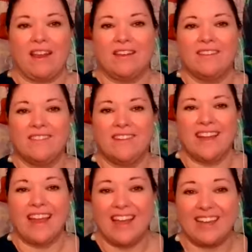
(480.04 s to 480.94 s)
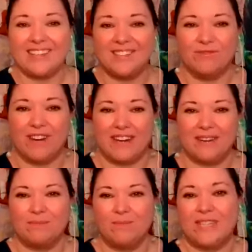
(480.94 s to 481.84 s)
my
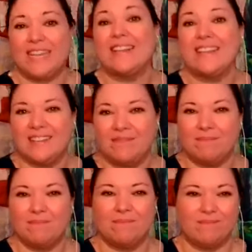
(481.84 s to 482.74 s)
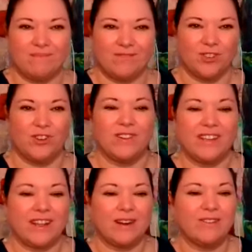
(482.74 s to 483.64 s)
handwritten daily
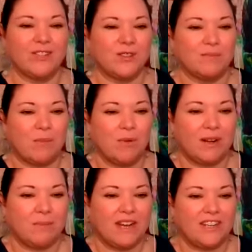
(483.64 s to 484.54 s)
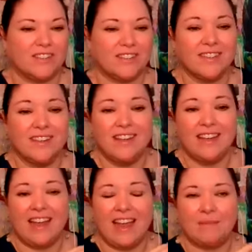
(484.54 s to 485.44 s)
journaling that I was doing, my morning pages,
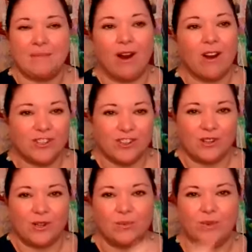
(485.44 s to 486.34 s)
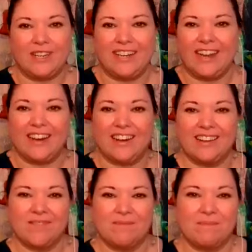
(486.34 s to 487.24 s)
and my art journal would get
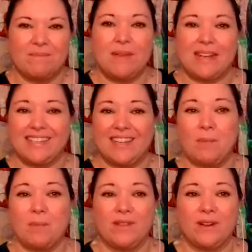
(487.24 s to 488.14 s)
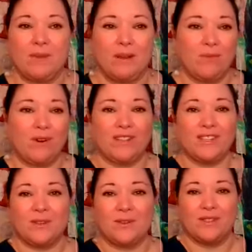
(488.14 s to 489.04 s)
mixed up a little bit more.
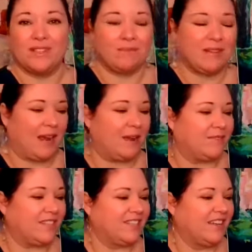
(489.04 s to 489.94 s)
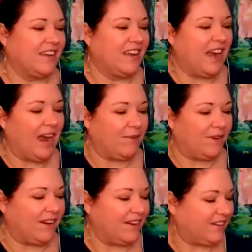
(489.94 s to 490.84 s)
And so sometimes I
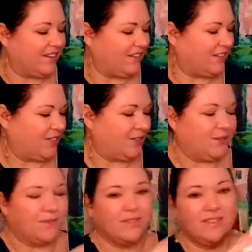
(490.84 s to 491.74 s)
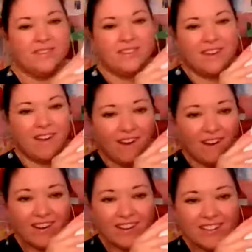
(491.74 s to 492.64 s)
would do
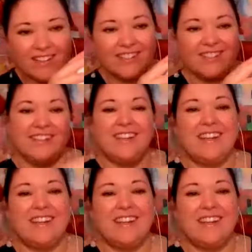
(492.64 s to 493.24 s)
art